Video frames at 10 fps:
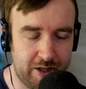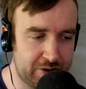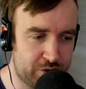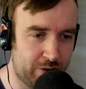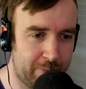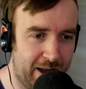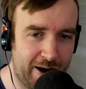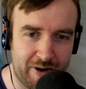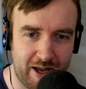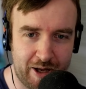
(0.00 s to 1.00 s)
trim
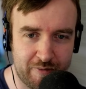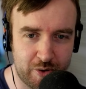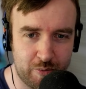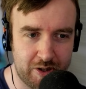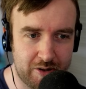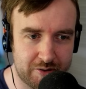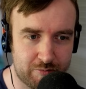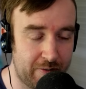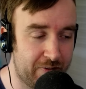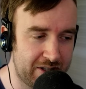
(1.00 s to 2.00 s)
area out of your world,
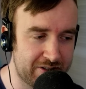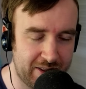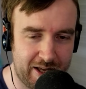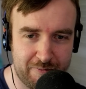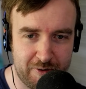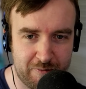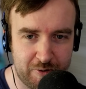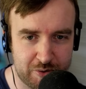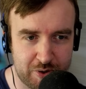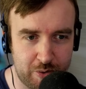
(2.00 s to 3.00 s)
revising that for the
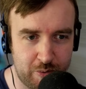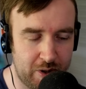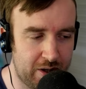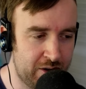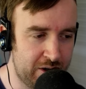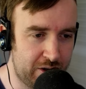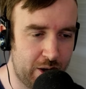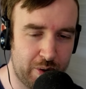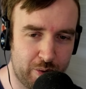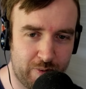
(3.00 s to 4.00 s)
folks who
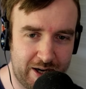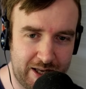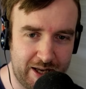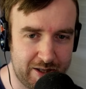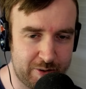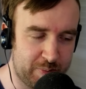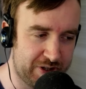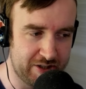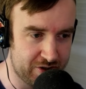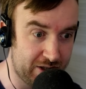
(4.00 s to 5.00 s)
know it already, and
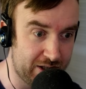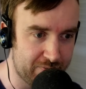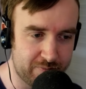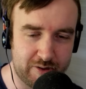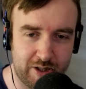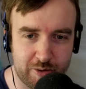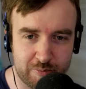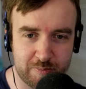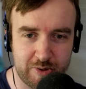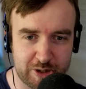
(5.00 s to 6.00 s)
potentially, you know,
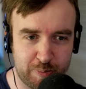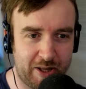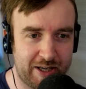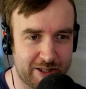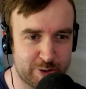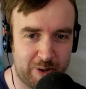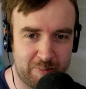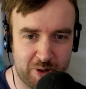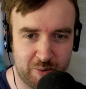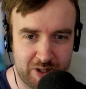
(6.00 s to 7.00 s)
explaining it to
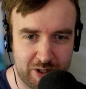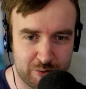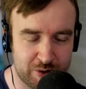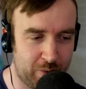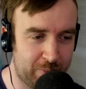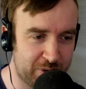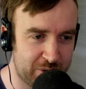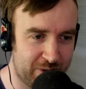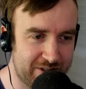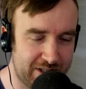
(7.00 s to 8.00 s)
people who are new to
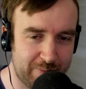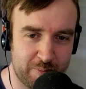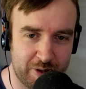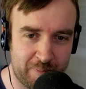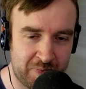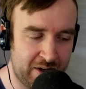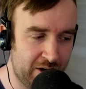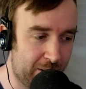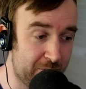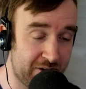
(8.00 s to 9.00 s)
1.20. But
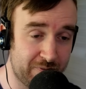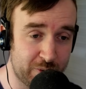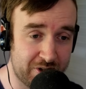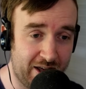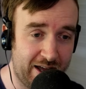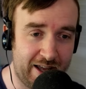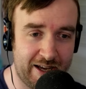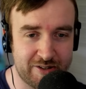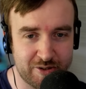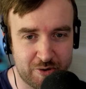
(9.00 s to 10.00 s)
I'm looking forward to that,
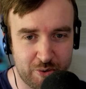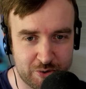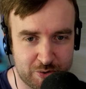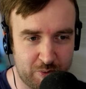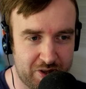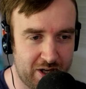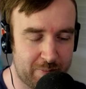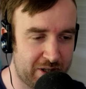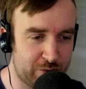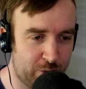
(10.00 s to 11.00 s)
and of course, with the
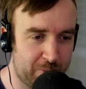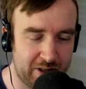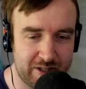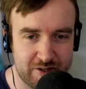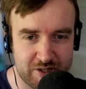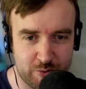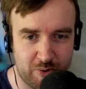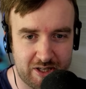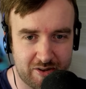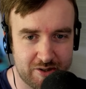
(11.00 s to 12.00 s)
update dropping later this
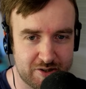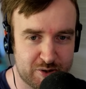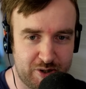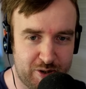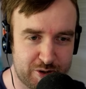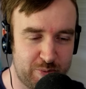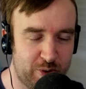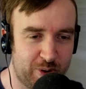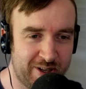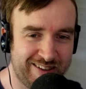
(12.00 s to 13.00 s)
week, there's lots
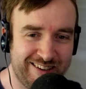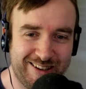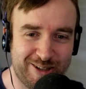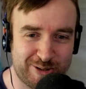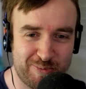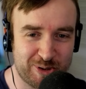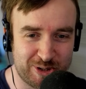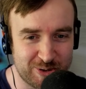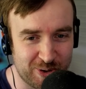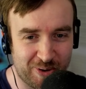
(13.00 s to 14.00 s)
more
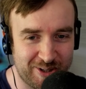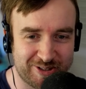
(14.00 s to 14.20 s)
tutorials